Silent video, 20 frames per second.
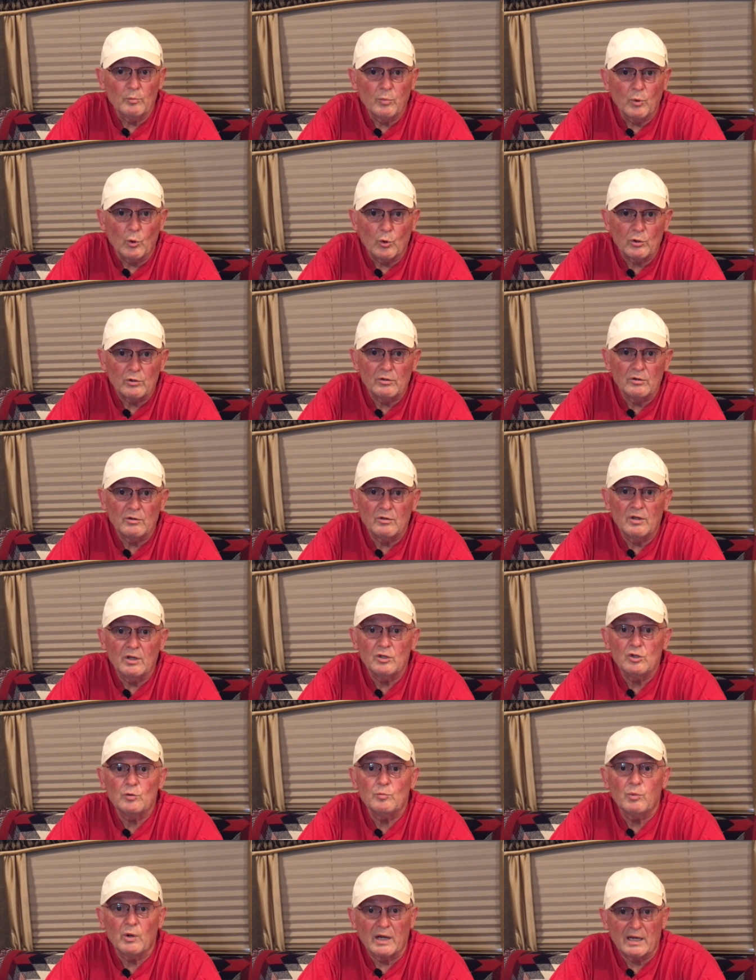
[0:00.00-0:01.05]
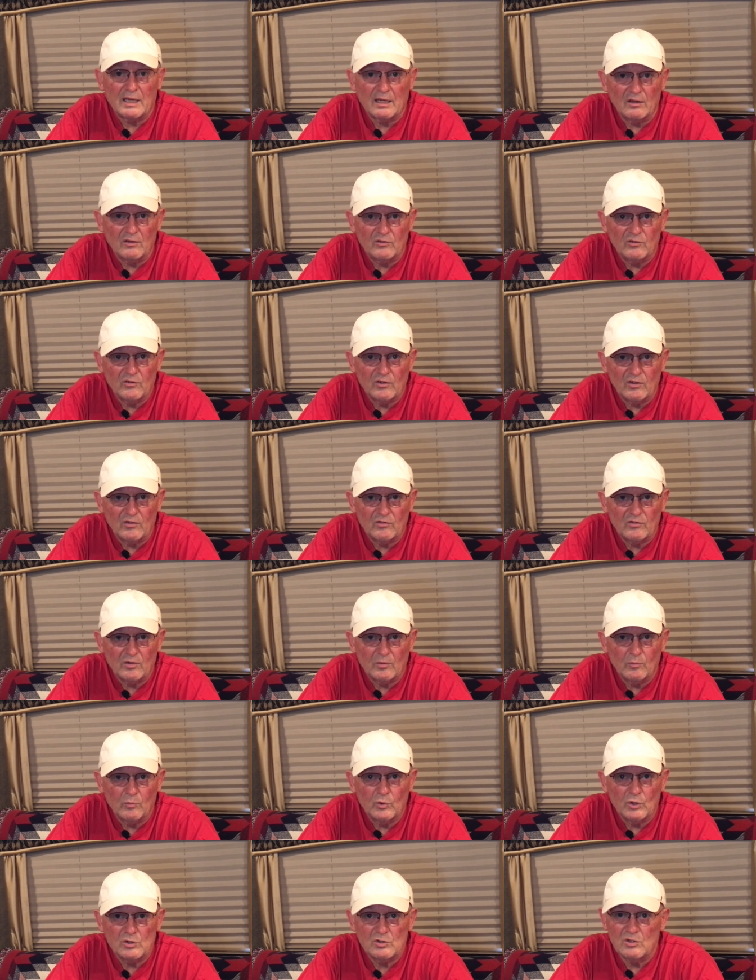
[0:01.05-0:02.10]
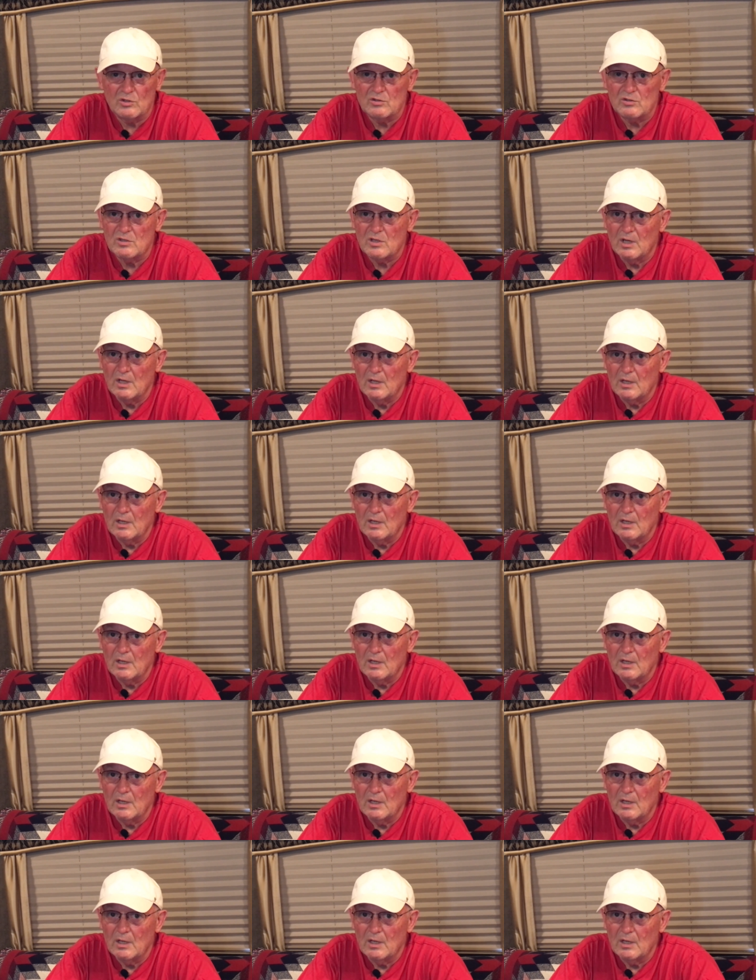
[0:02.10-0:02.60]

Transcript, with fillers: important than your braking system, which is,